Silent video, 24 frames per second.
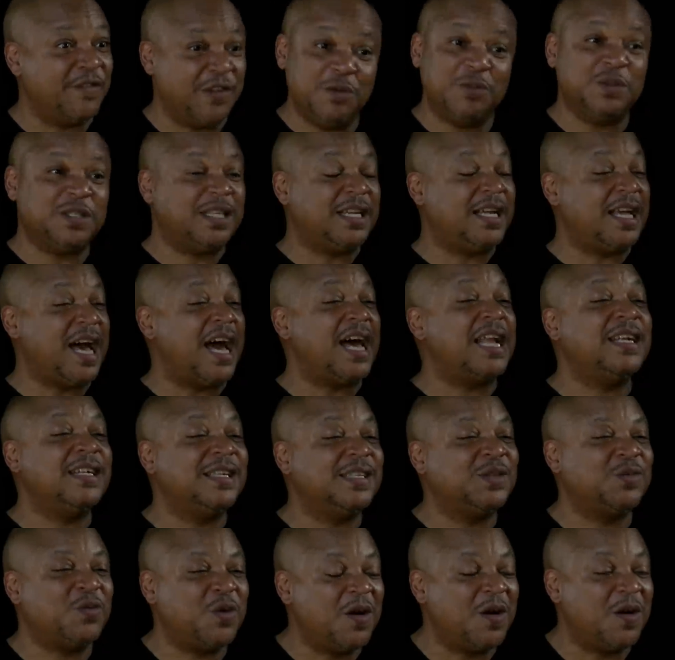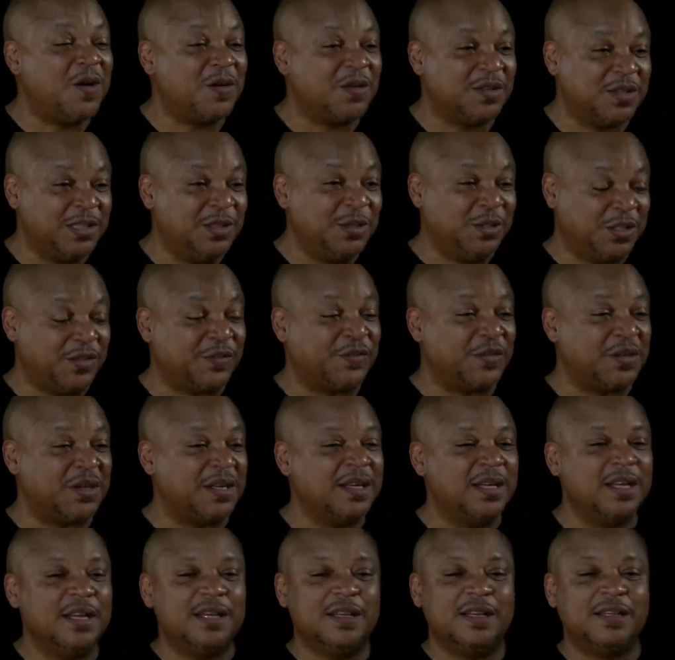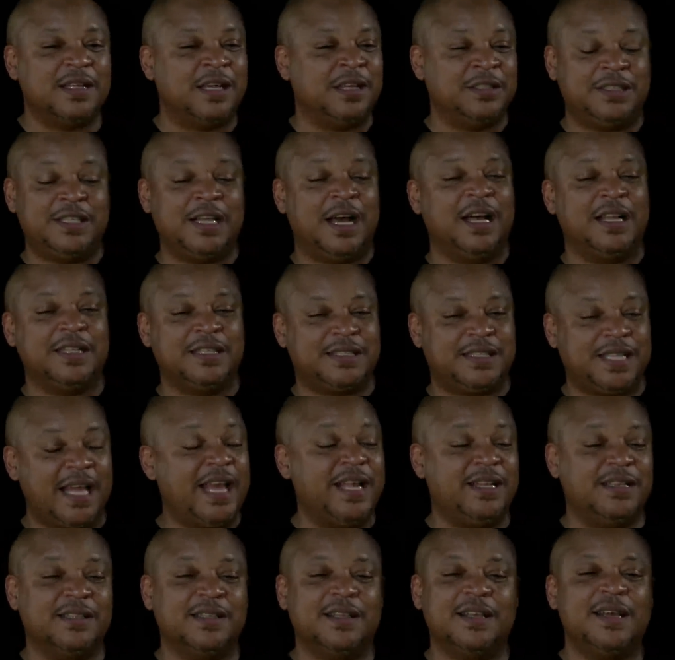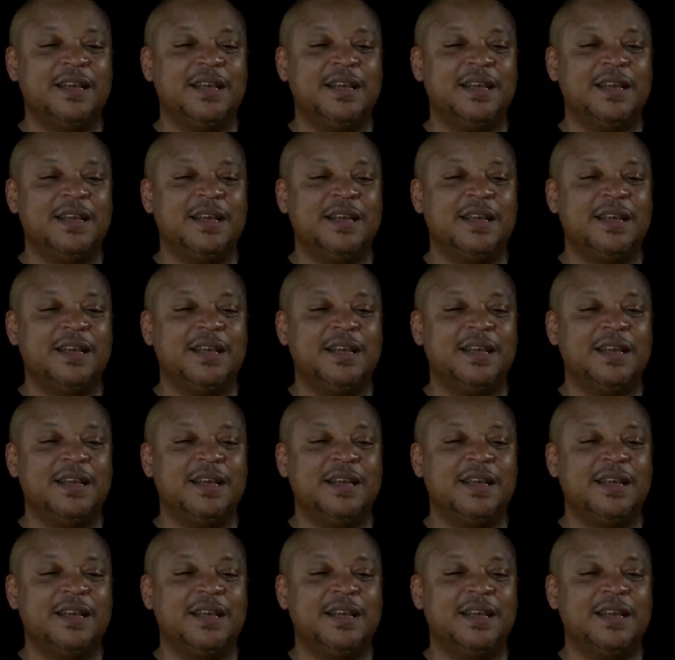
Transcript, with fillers: He was right. the God of this world, Lucifer, right. mm-hmm. uh, uh, Satan.